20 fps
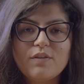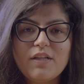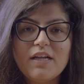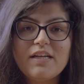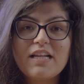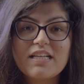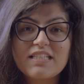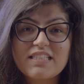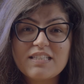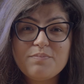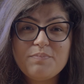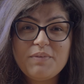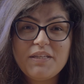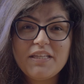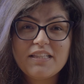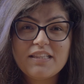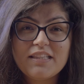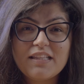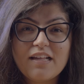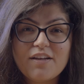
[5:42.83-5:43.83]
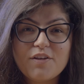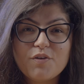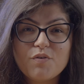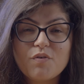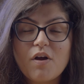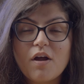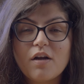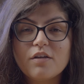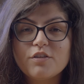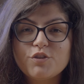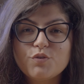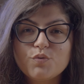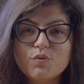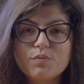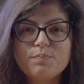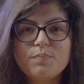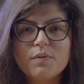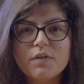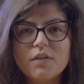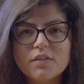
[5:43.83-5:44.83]
that doesn't mean that you can't
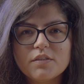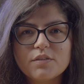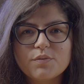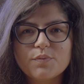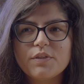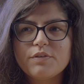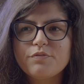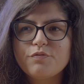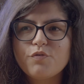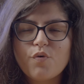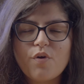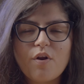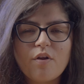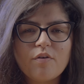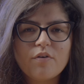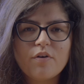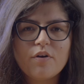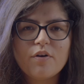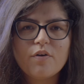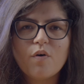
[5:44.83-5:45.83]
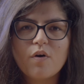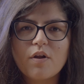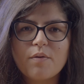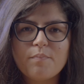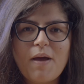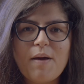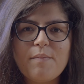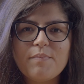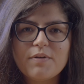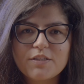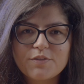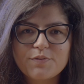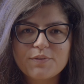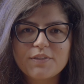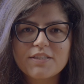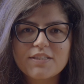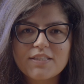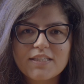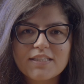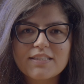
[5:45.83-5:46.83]
shoot birds with a 400 or mammals
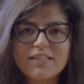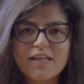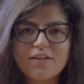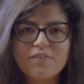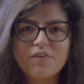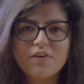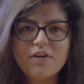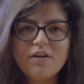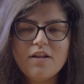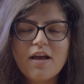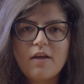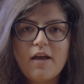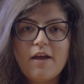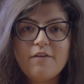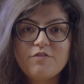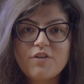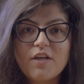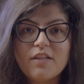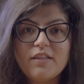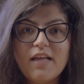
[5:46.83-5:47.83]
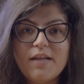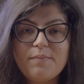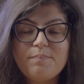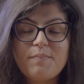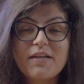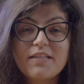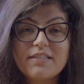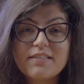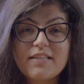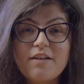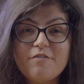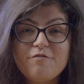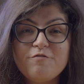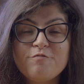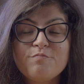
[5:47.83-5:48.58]
with a 600. I have done that myself